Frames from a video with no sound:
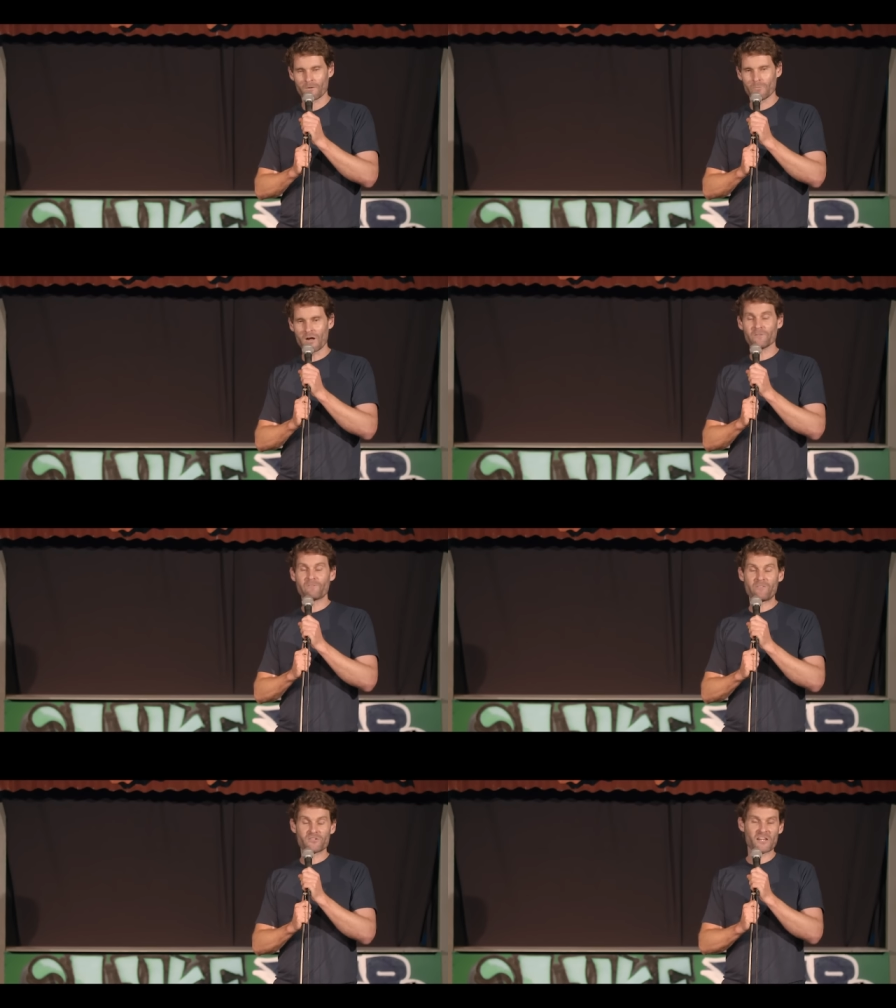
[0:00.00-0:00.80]
My other
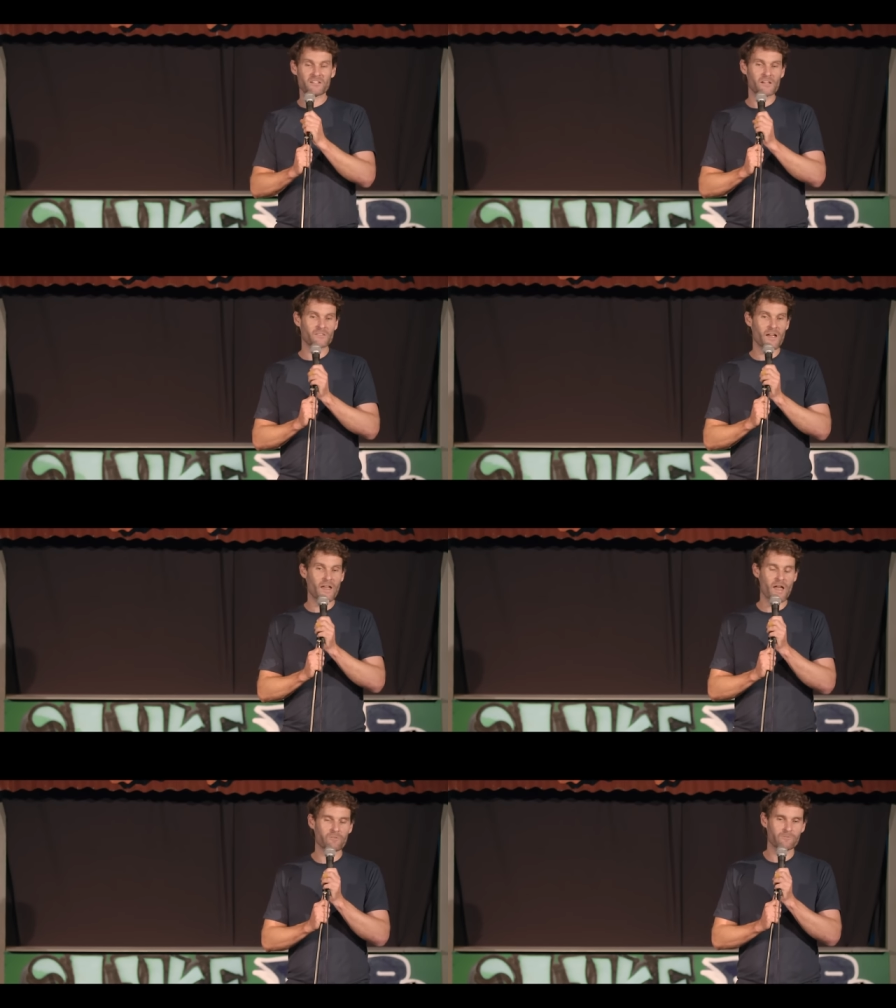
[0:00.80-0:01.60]
favourite technique they
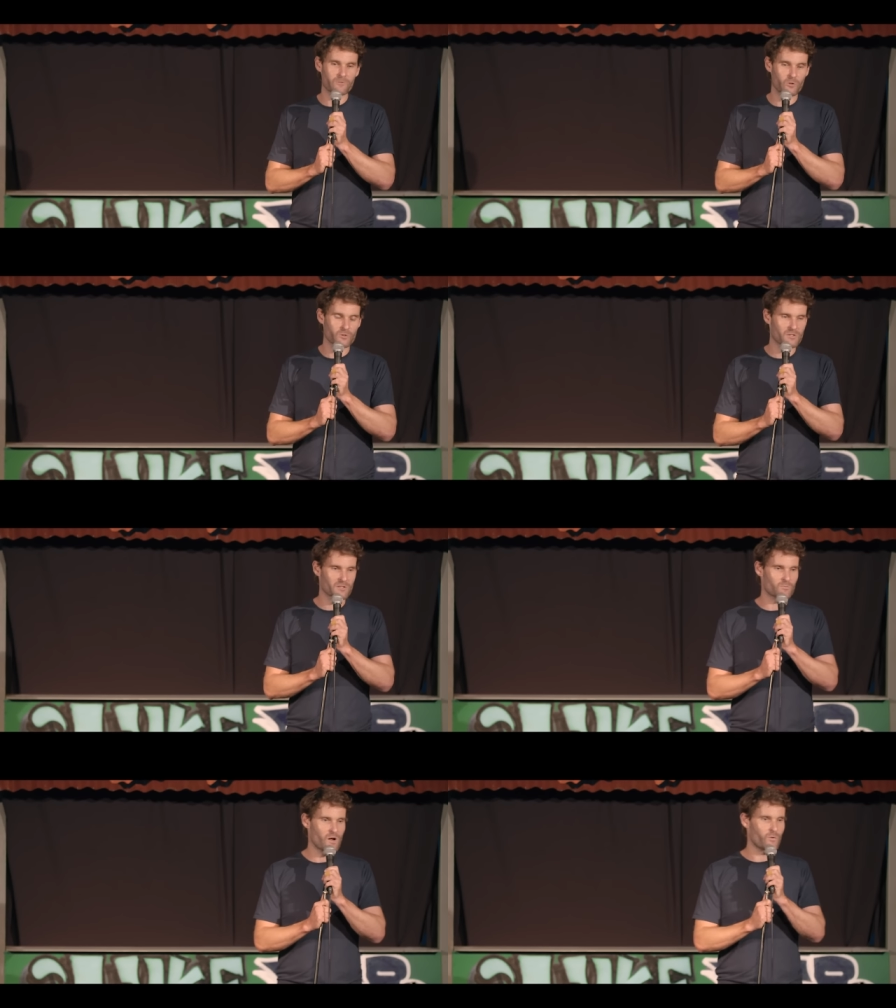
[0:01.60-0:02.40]
have, of course, is
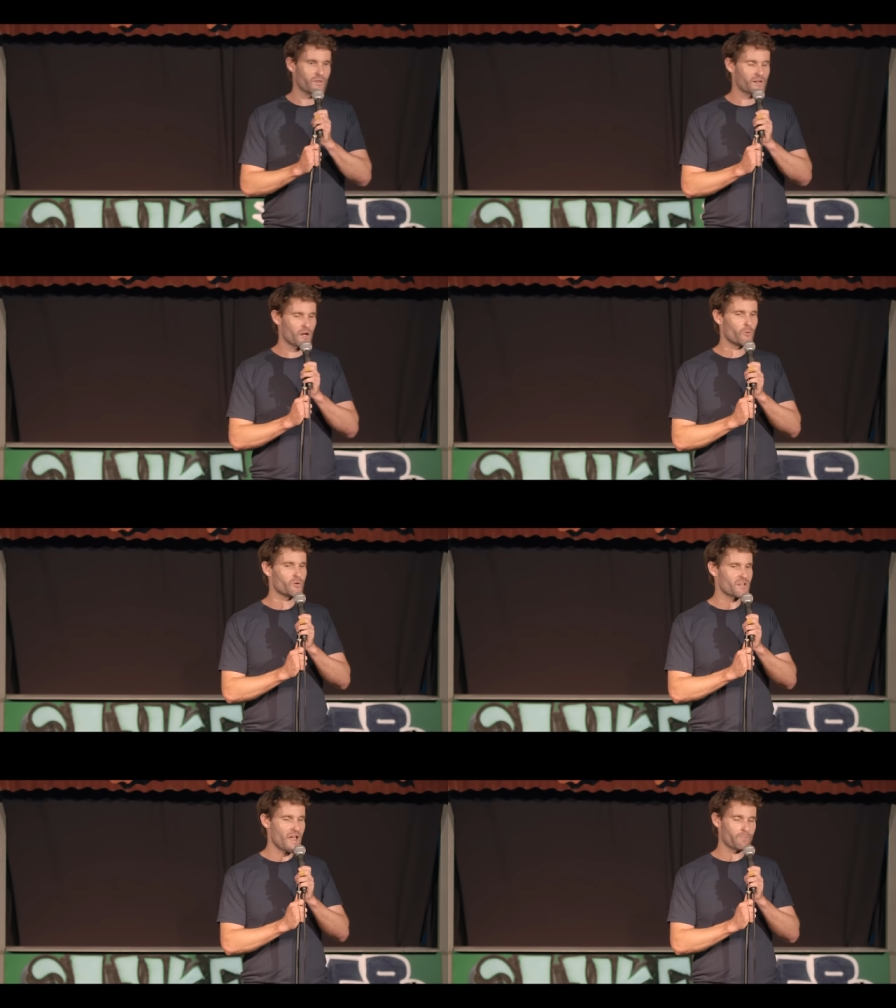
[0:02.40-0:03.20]
the one where they
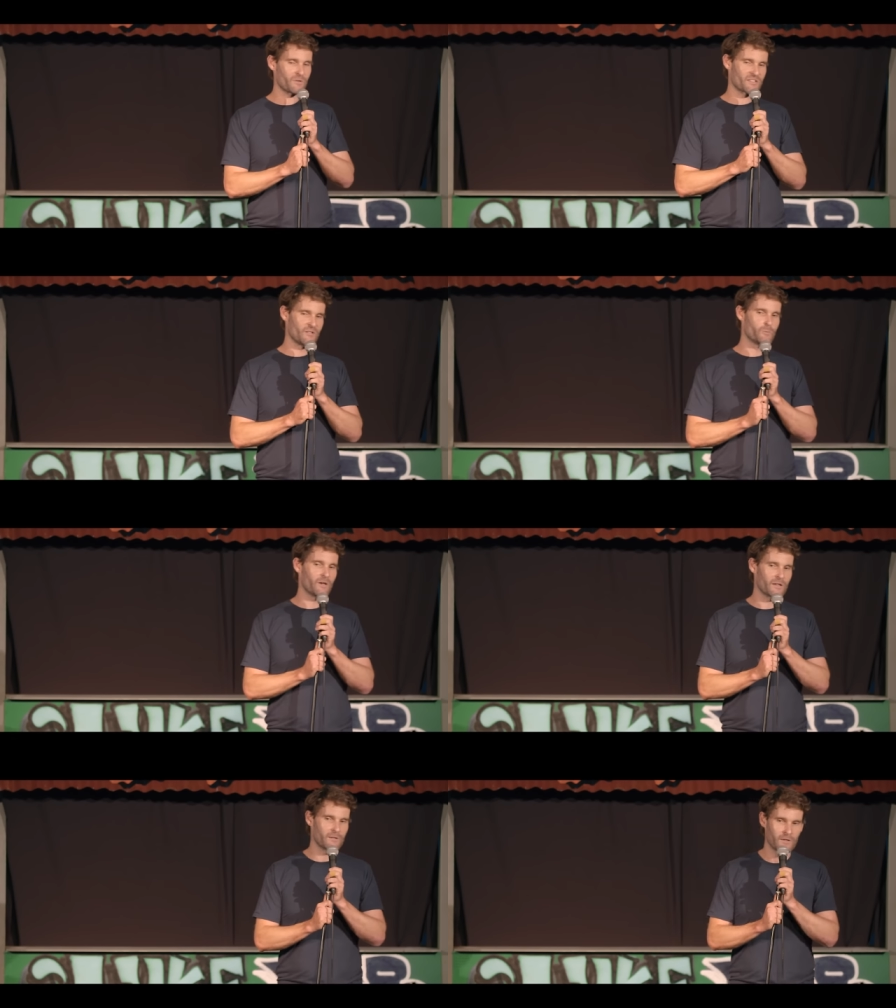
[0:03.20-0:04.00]
coerce a hapless
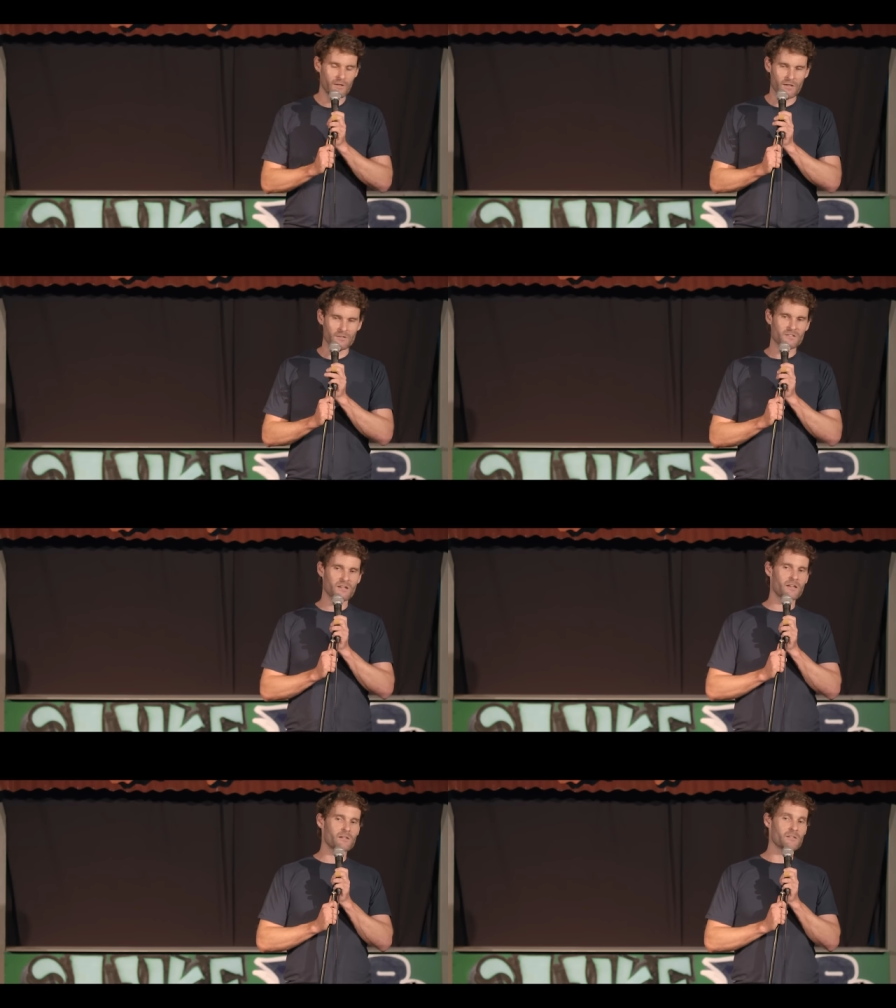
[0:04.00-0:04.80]
hillbilly into
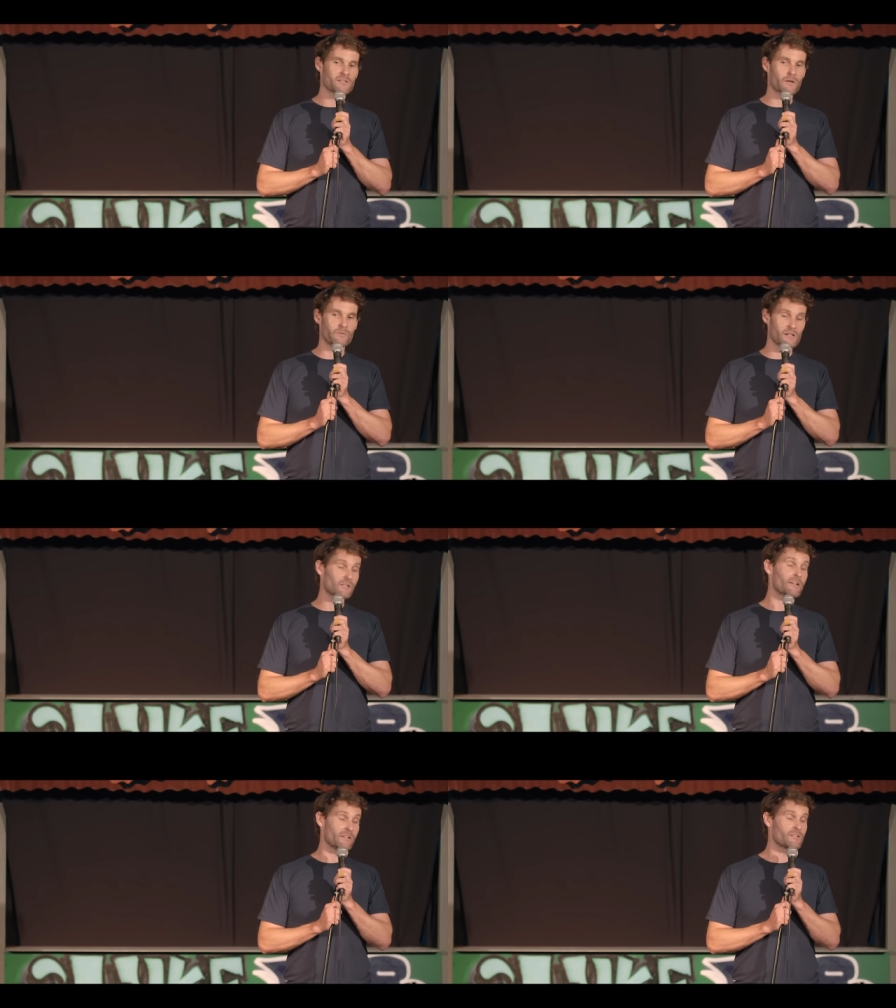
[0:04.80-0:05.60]
saying he did something he
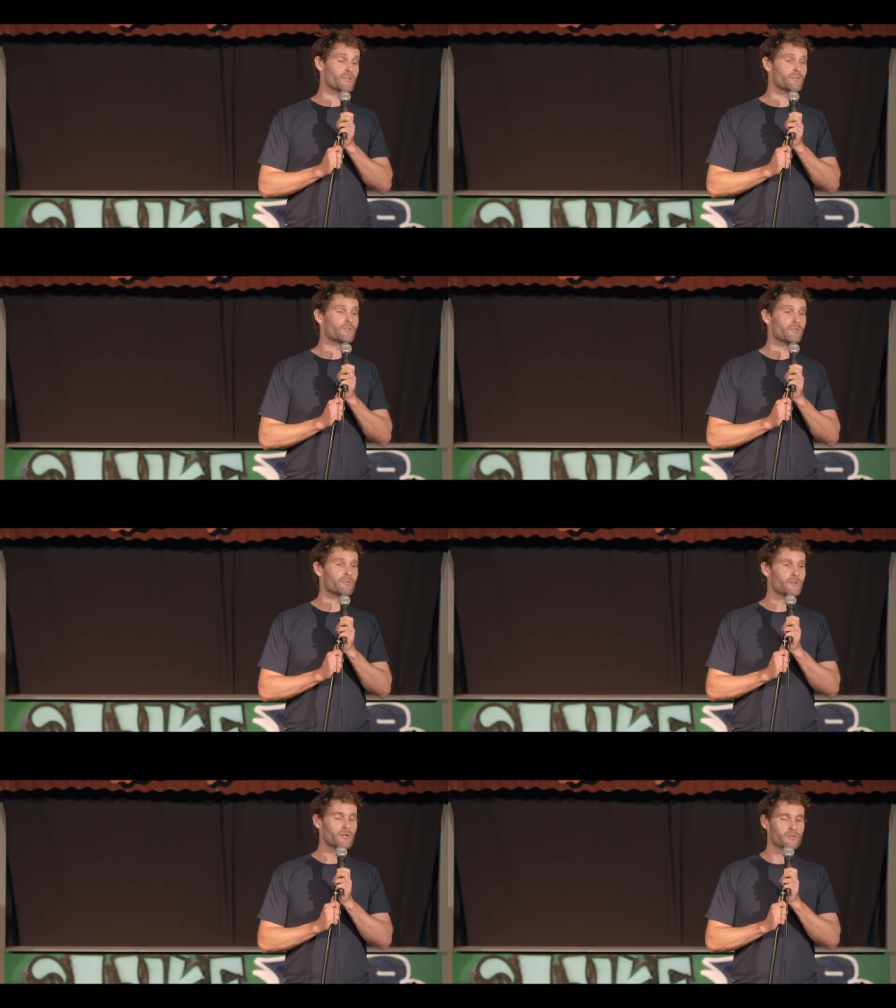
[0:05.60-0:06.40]
clearly didn't do,
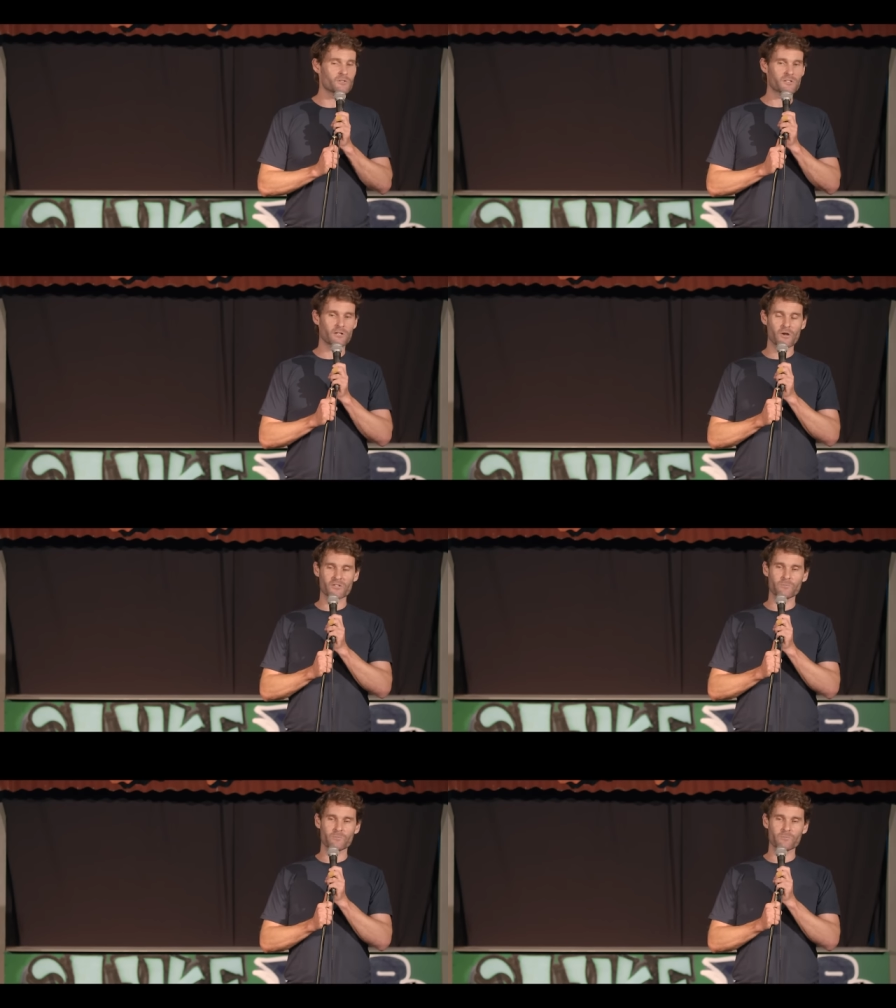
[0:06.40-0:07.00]
just to close a